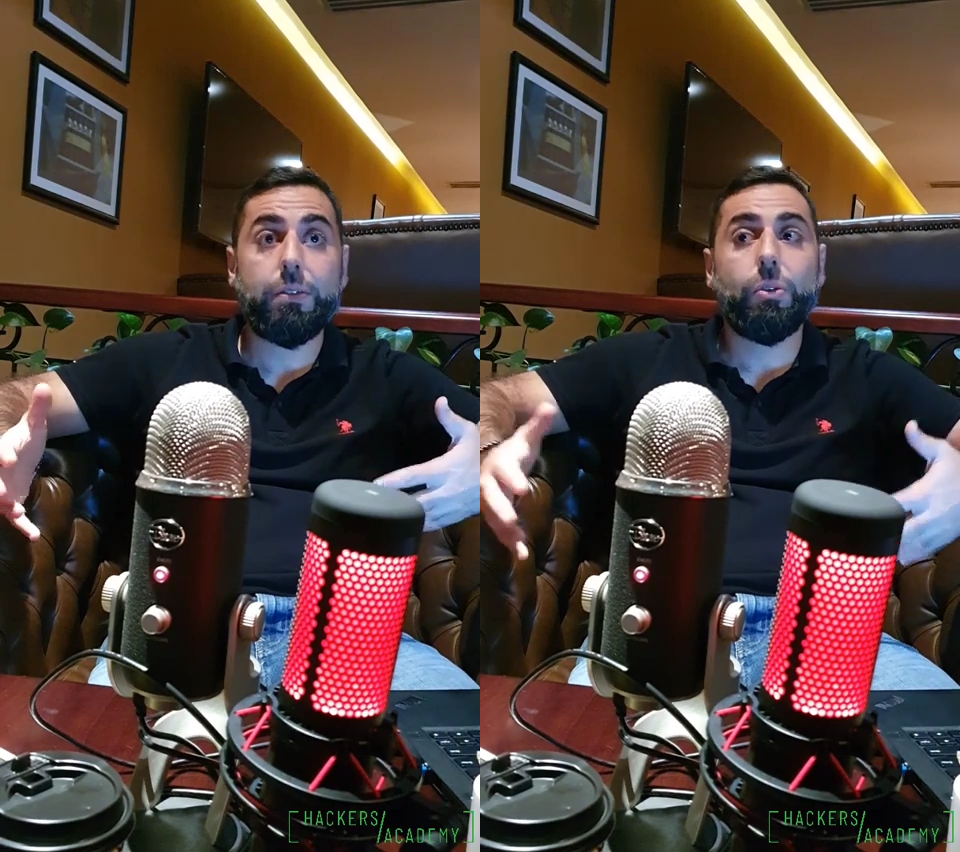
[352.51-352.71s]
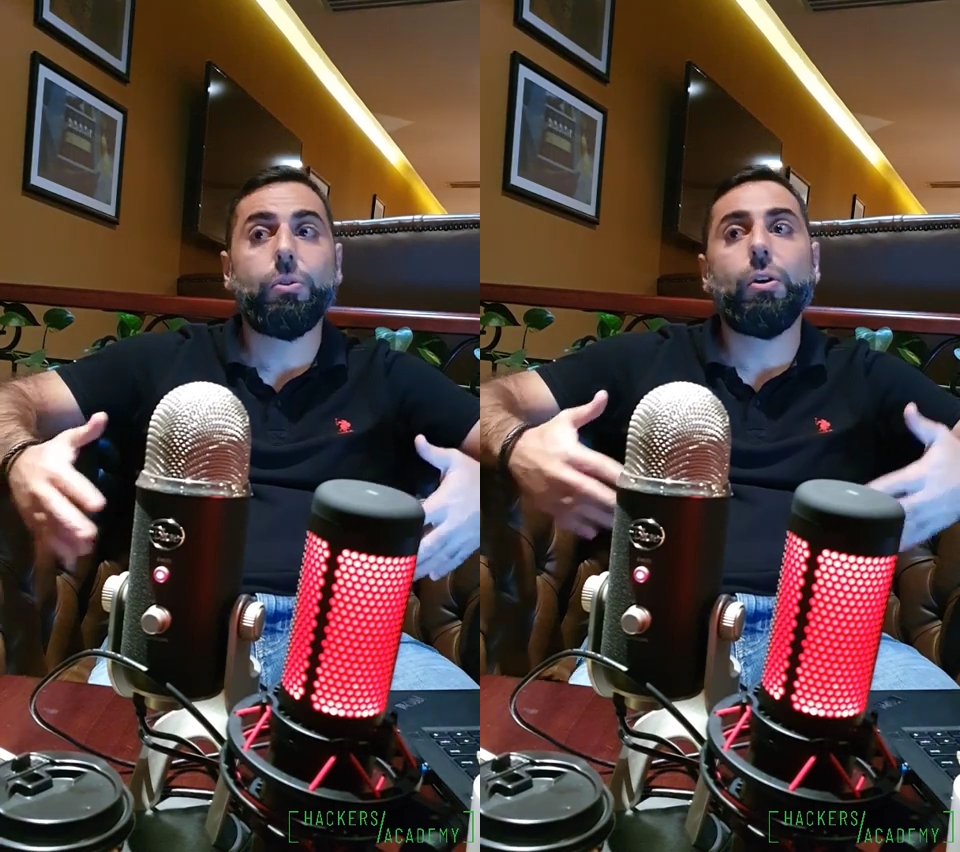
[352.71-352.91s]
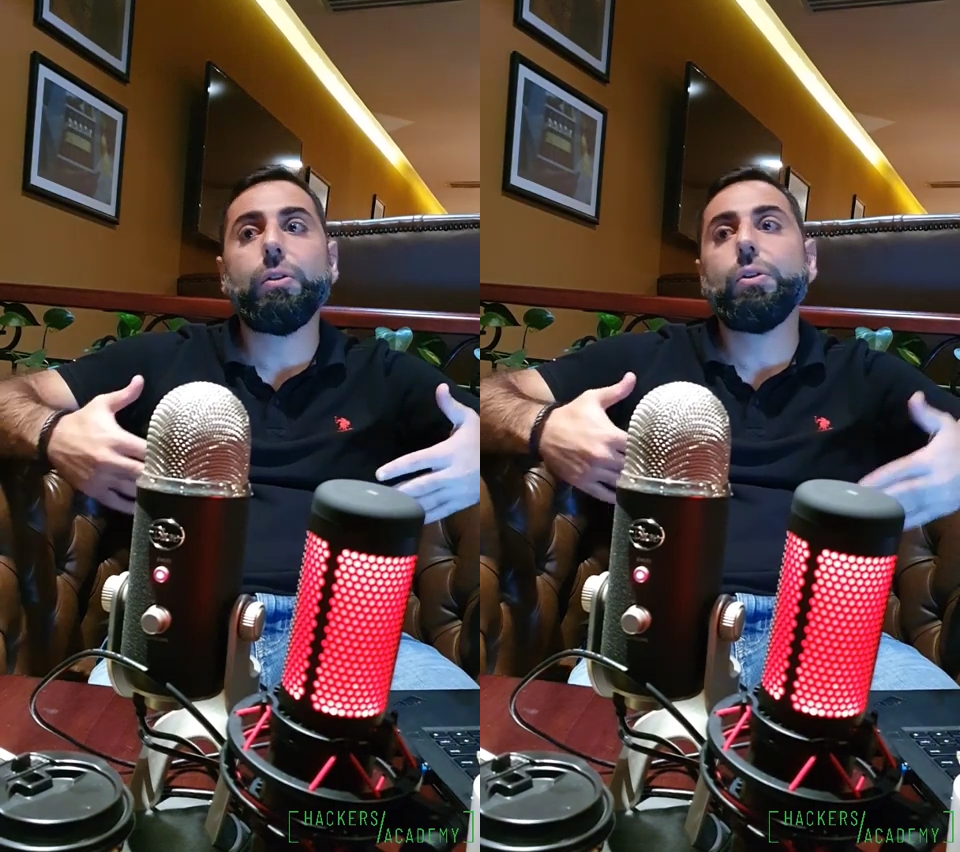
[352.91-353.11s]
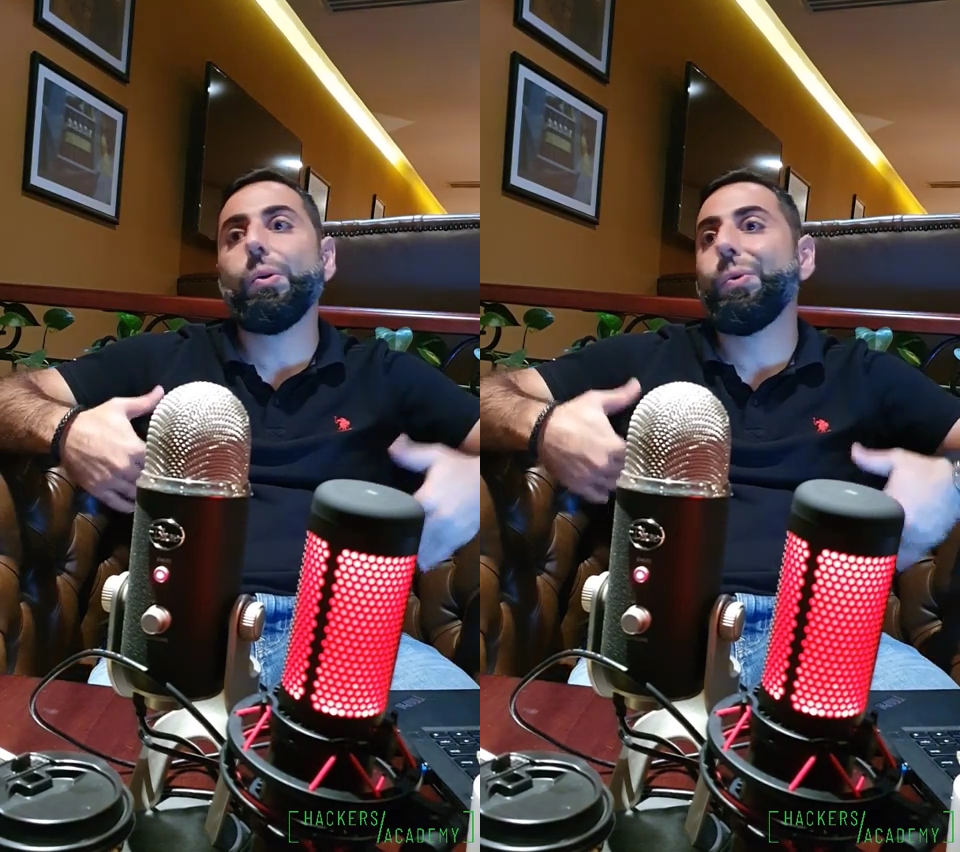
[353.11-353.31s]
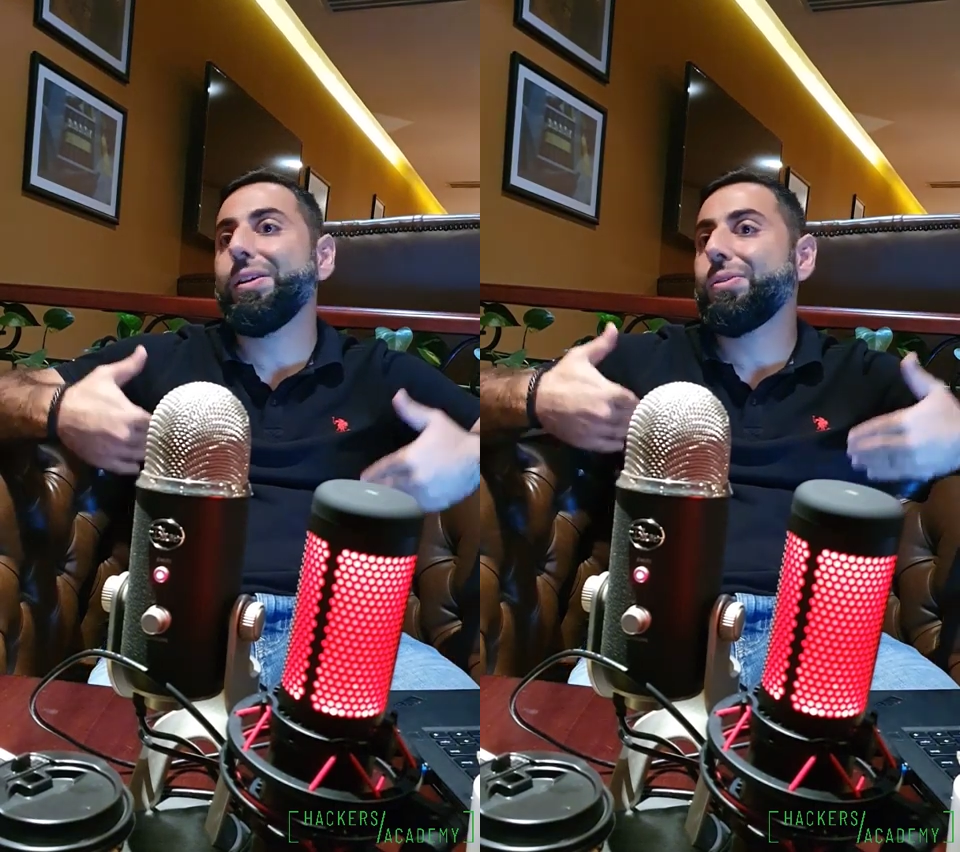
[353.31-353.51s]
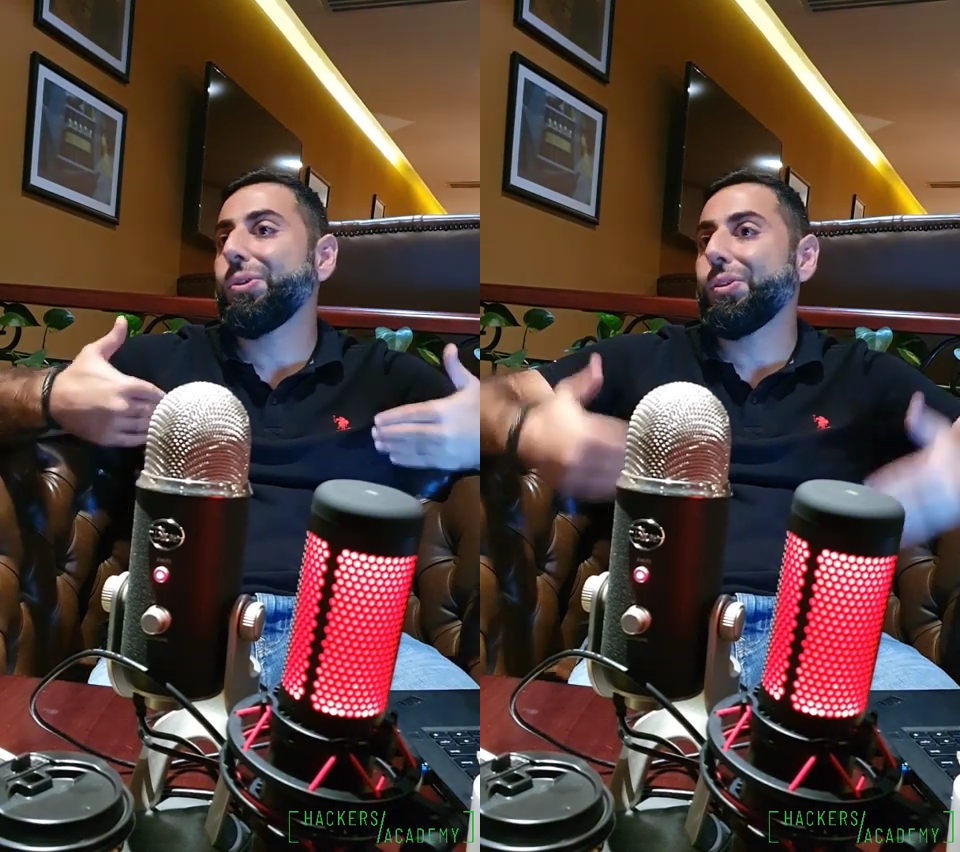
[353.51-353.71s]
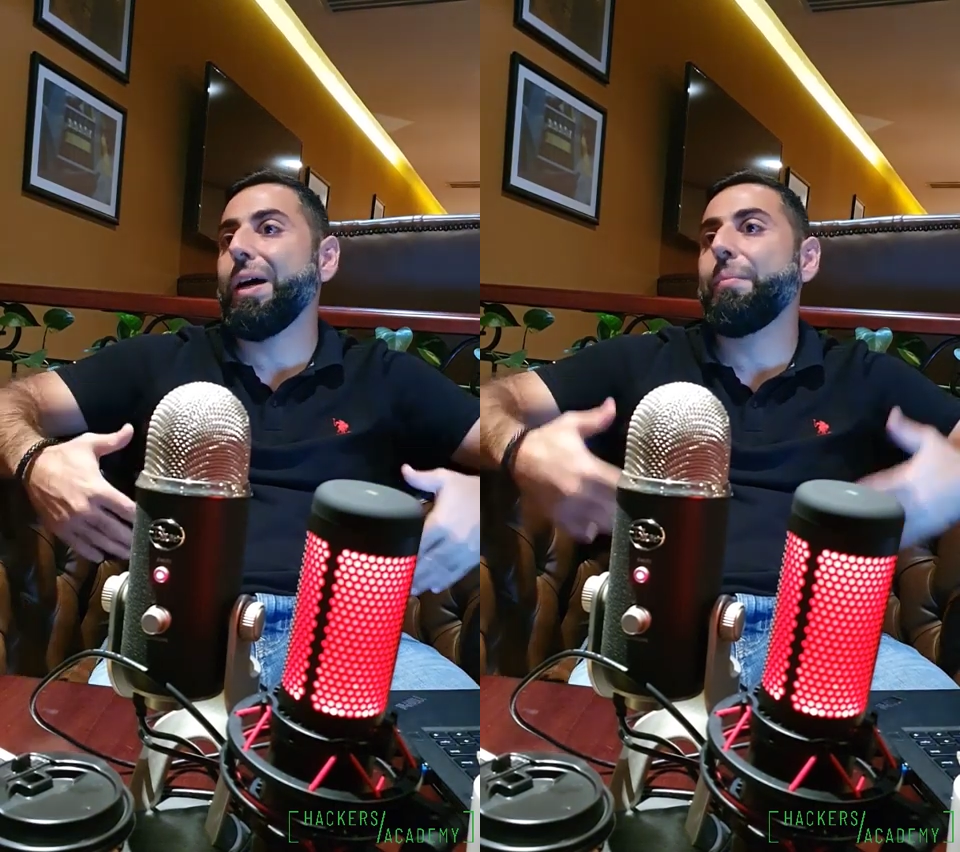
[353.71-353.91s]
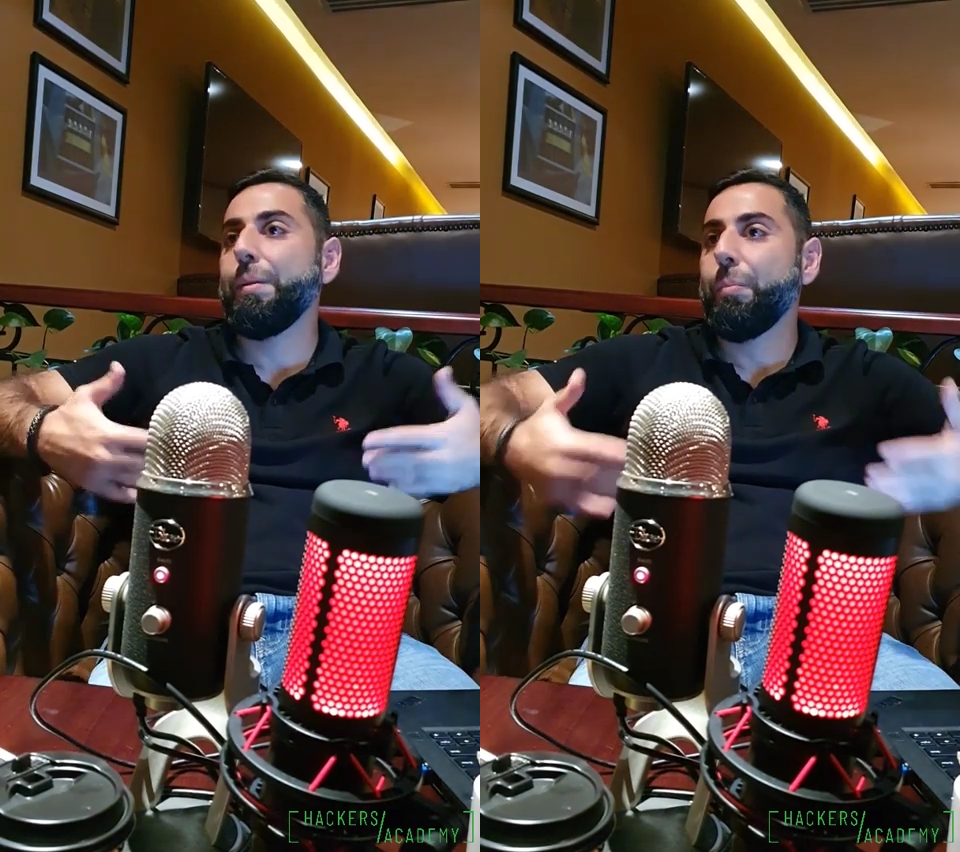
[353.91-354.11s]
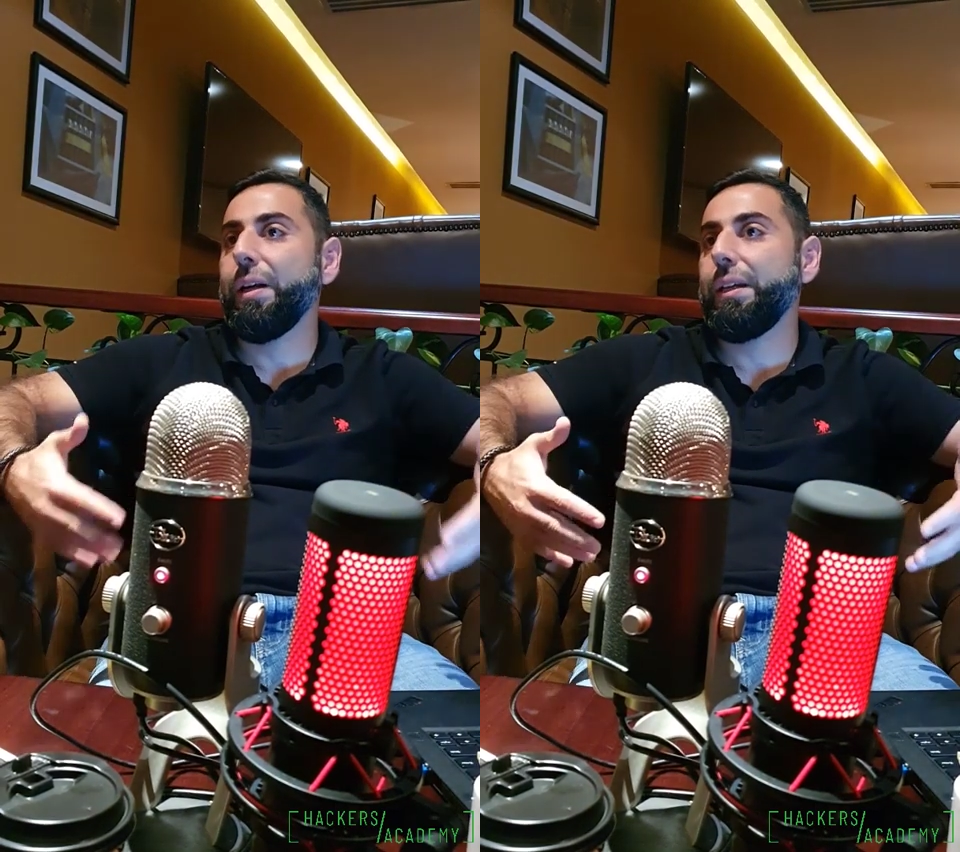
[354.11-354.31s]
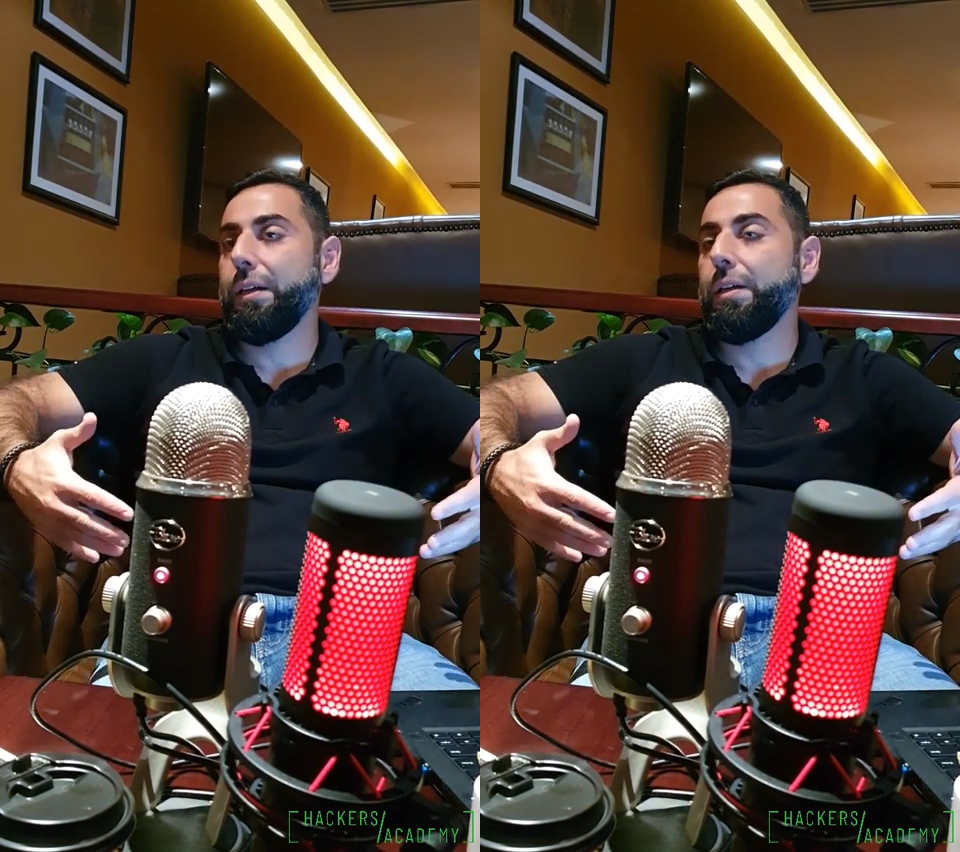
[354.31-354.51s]
So don't go waste your time and
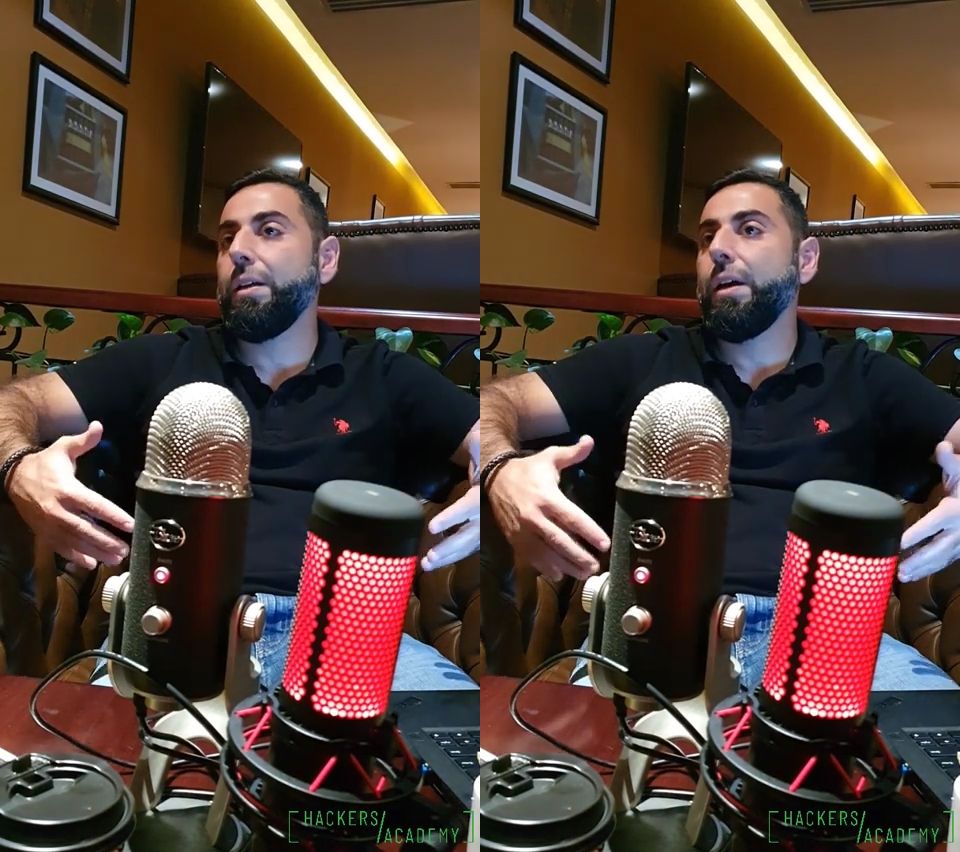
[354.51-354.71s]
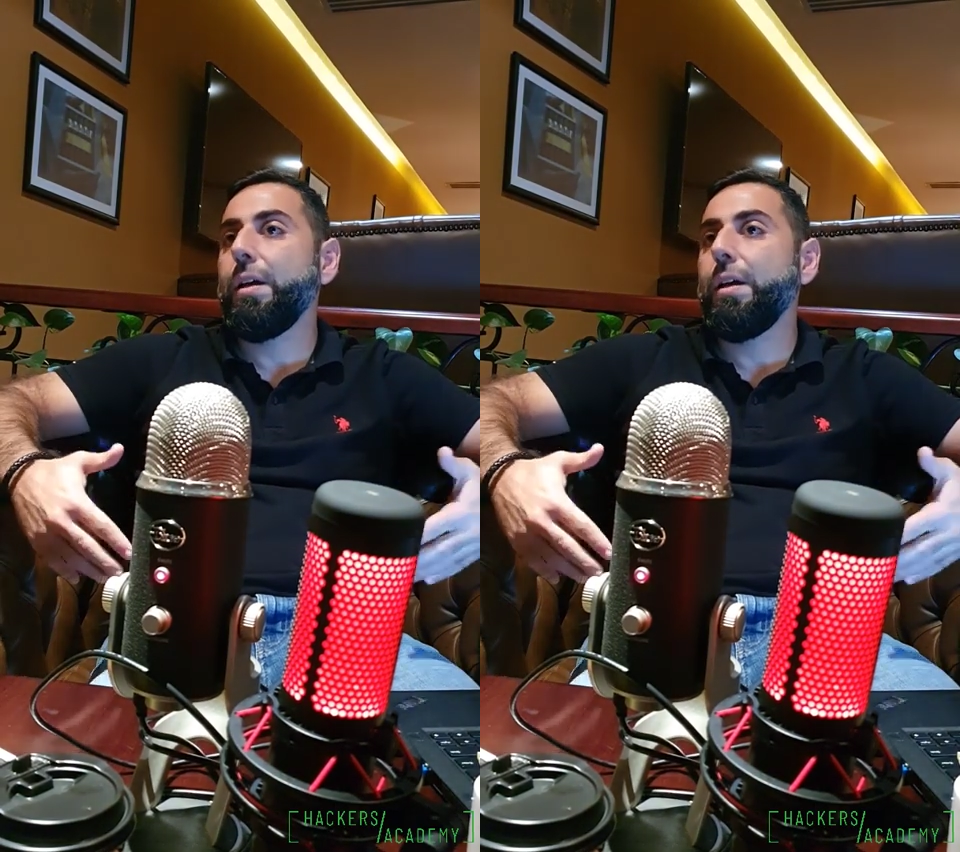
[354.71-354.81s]
money